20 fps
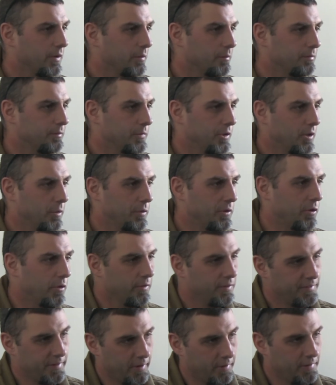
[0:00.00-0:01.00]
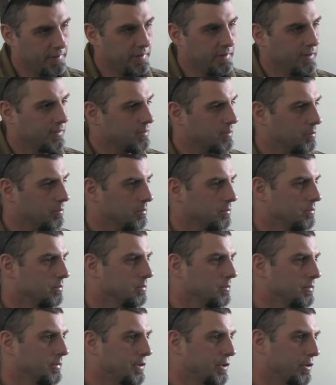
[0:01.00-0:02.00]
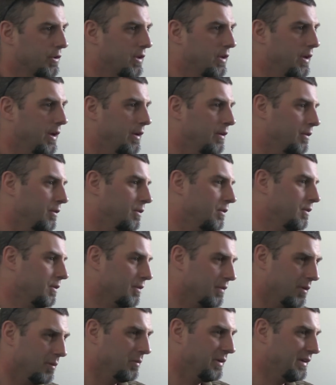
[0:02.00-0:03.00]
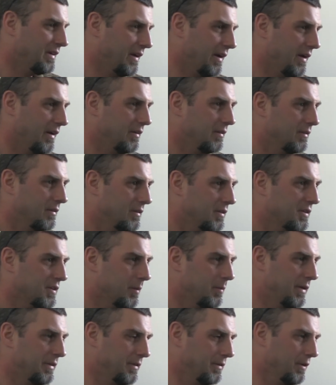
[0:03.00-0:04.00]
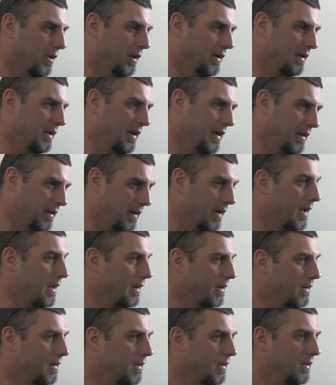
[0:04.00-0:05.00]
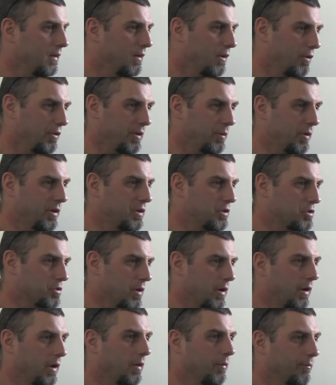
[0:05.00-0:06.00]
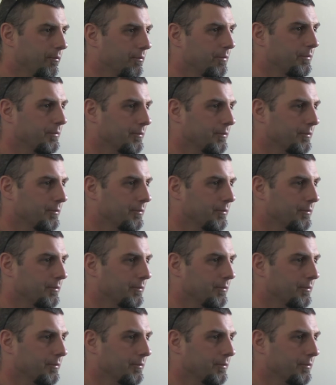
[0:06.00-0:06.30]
Or we'll go to the deli and get some turkey ends or something like that. Something that the dog can't get only when it's training.